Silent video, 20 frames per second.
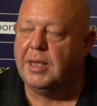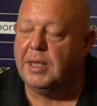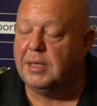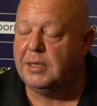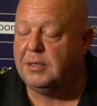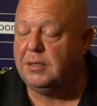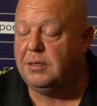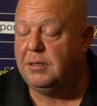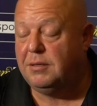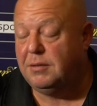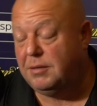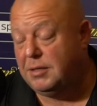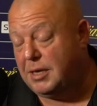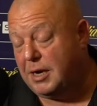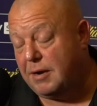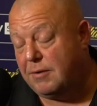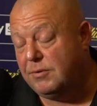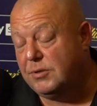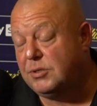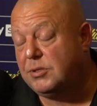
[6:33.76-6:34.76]
It, you
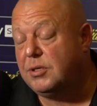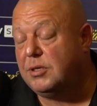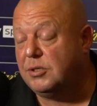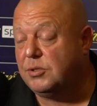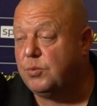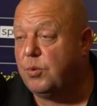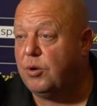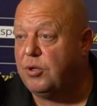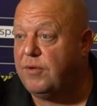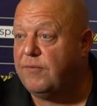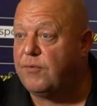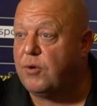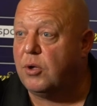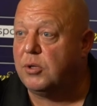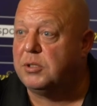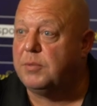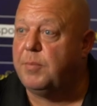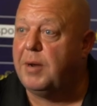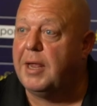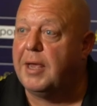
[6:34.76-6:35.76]
know, it's, it's what you've
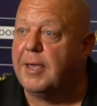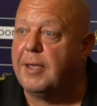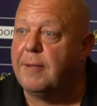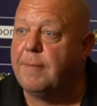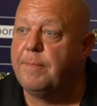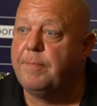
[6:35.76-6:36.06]
got to play.